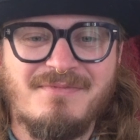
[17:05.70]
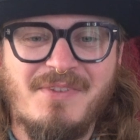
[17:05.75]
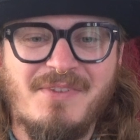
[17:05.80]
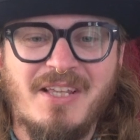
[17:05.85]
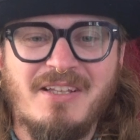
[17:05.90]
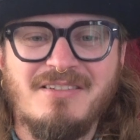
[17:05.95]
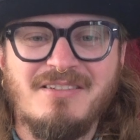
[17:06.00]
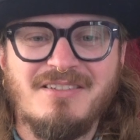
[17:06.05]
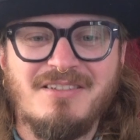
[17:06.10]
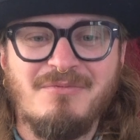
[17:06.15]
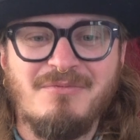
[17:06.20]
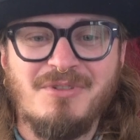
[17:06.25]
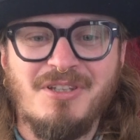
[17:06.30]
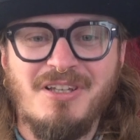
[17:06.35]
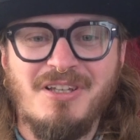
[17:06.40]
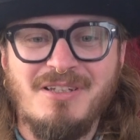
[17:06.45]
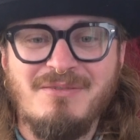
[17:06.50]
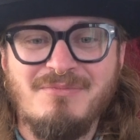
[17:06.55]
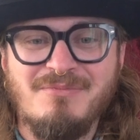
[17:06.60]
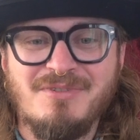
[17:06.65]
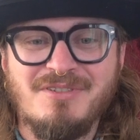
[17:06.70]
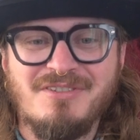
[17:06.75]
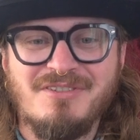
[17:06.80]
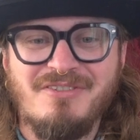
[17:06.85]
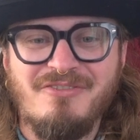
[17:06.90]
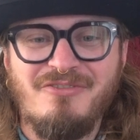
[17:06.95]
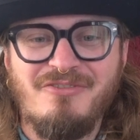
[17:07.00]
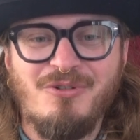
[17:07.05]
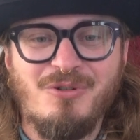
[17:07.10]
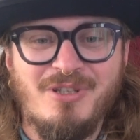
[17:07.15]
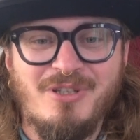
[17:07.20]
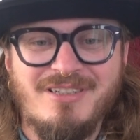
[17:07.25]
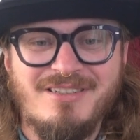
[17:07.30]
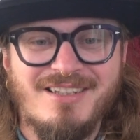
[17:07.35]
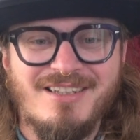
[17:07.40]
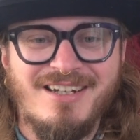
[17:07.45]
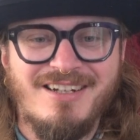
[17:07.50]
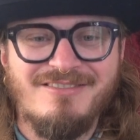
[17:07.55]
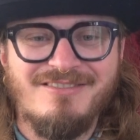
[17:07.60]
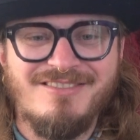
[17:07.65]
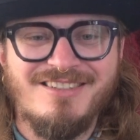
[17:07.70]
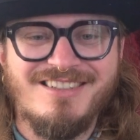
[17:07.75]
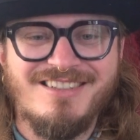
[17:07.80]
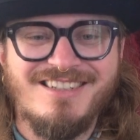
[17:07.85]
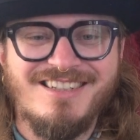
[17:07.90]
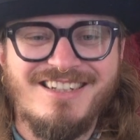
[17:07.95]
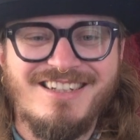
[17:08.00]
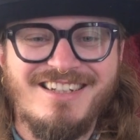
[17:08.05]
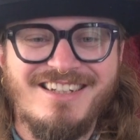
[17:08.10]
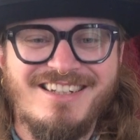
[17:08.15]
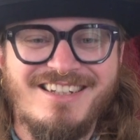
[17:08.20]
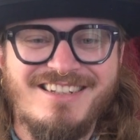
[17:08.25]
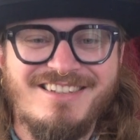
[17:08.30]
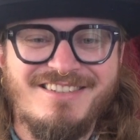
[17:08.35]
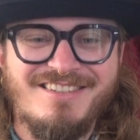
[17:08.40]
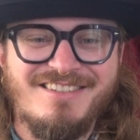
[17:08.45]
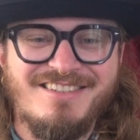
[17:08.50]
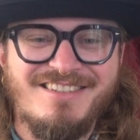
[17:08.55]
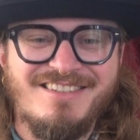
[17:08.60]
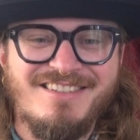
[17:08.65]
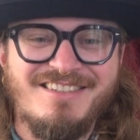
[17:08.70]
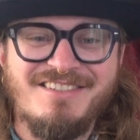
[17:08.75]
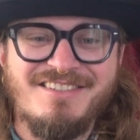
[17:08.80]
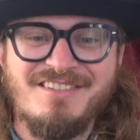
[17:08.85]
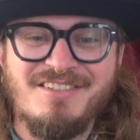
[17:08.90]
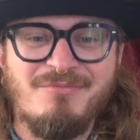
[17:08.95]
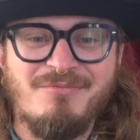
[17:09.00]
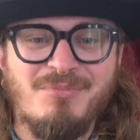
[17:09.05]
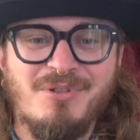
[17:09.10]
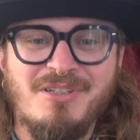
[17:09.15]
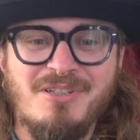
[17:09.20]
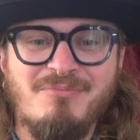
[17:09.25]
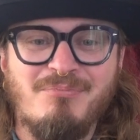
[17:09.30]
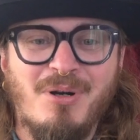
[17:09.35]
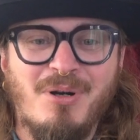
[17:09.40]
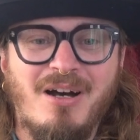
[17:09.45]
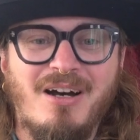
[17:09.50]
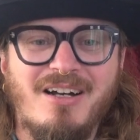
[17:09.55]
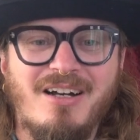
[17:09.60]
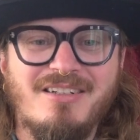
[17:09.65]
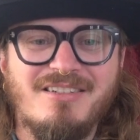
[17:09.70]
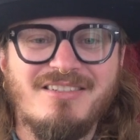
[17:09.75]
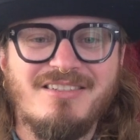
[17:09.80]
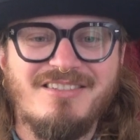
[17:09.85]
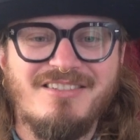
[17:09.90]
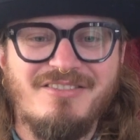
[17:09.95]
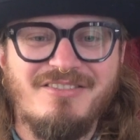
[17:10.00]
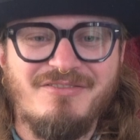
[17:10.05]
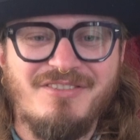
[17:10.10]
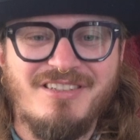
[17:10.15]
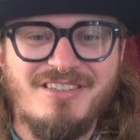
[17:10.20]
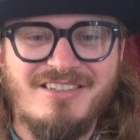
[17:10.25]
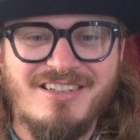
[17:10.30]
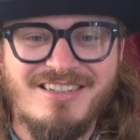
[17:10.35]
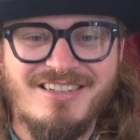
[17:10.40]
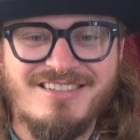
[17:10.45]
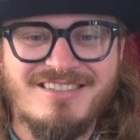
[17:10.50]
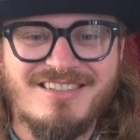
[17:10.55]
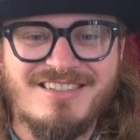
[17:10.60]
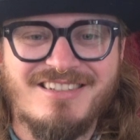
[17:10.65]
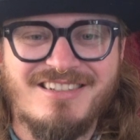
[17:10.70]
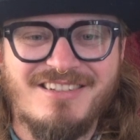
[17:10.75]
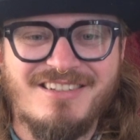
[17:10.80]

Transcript: And sometimes falling down is simply part of the dance.